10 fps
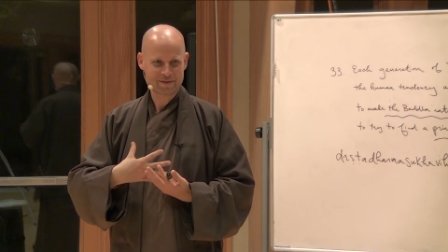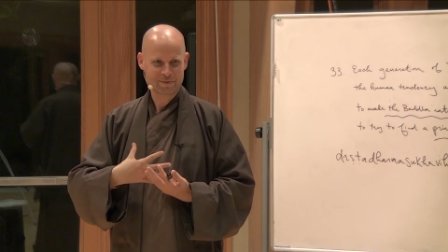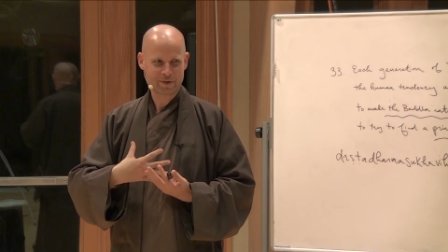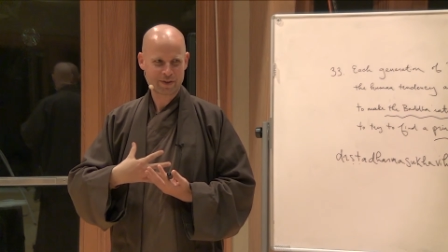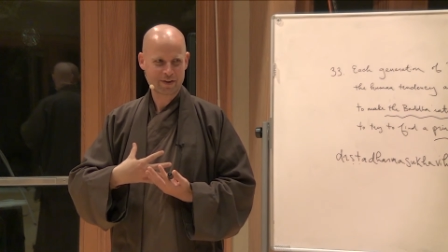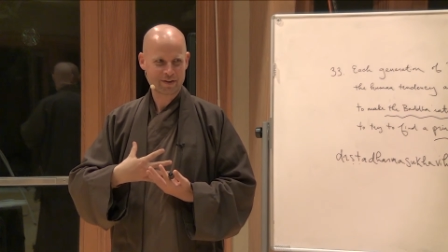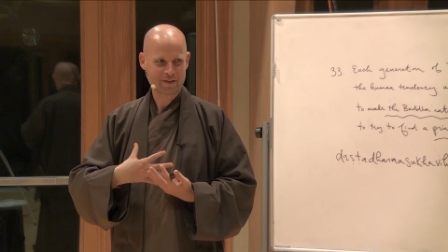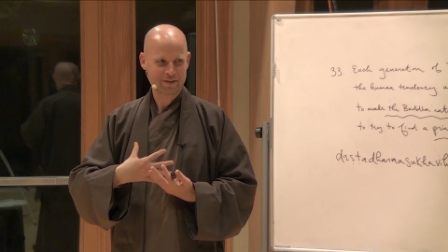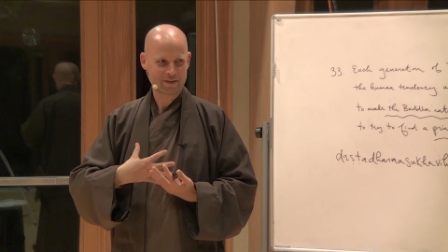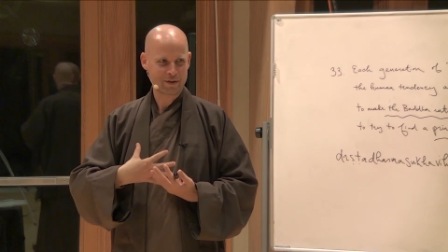with
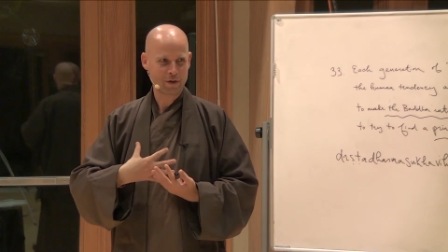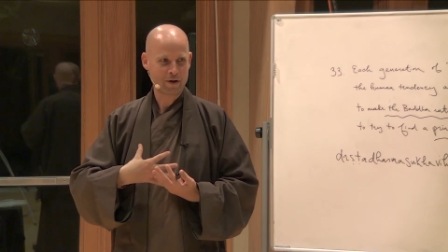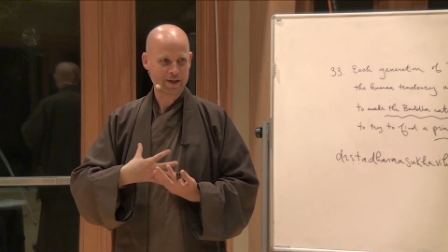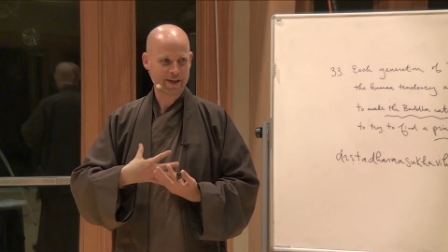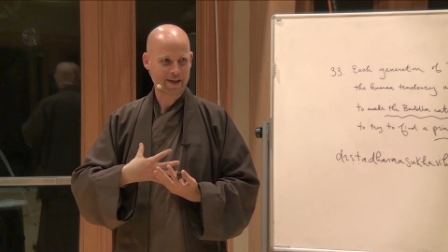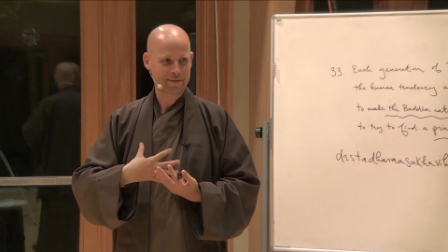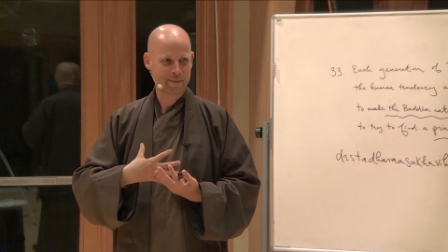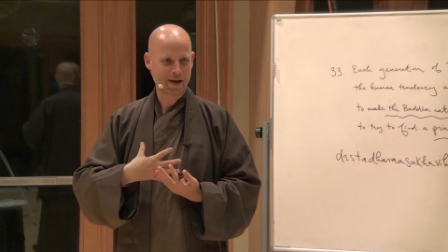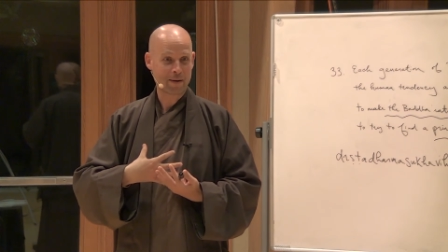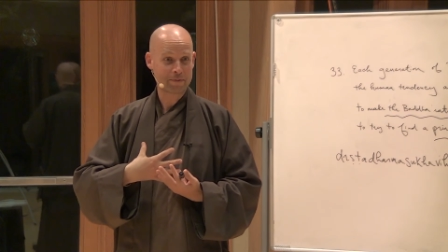the longing as
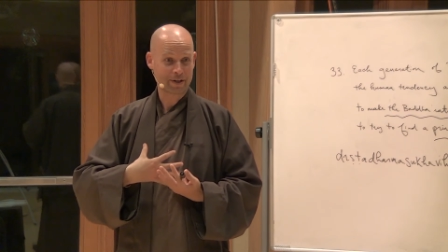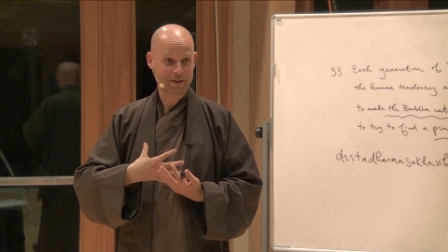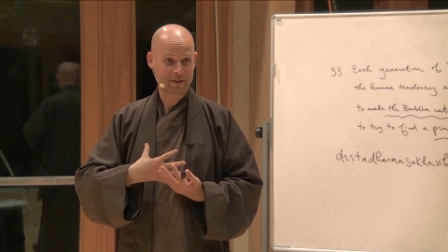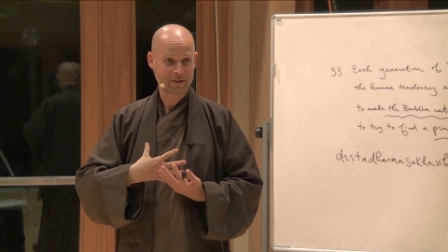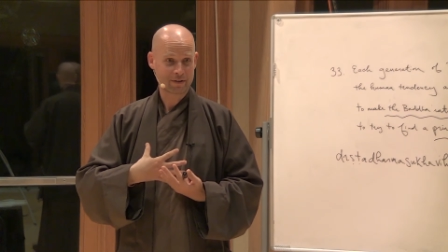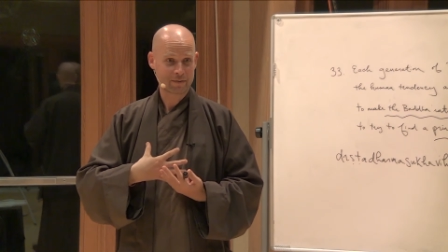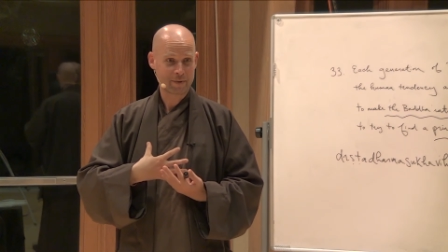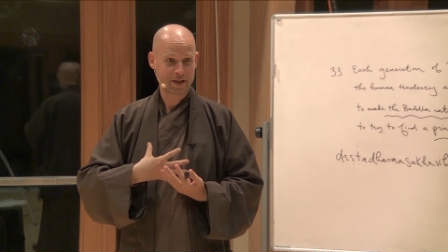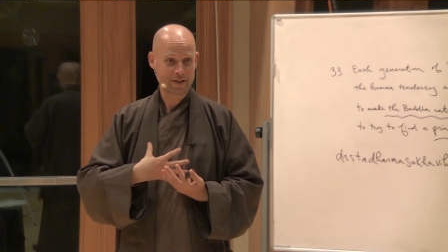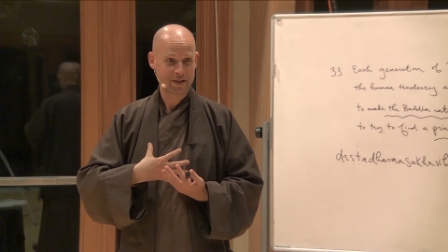my object of
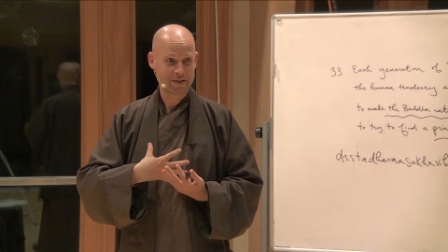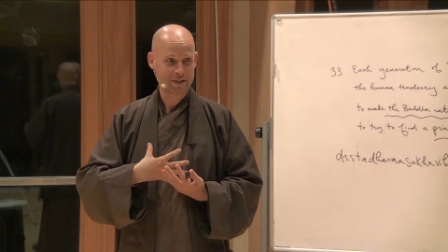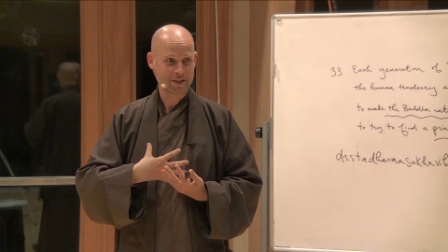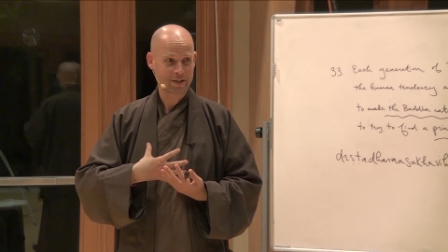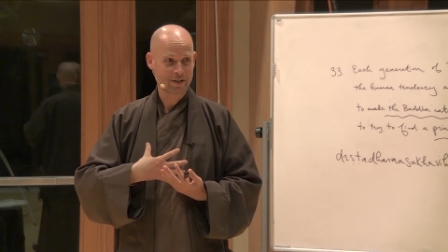meditation.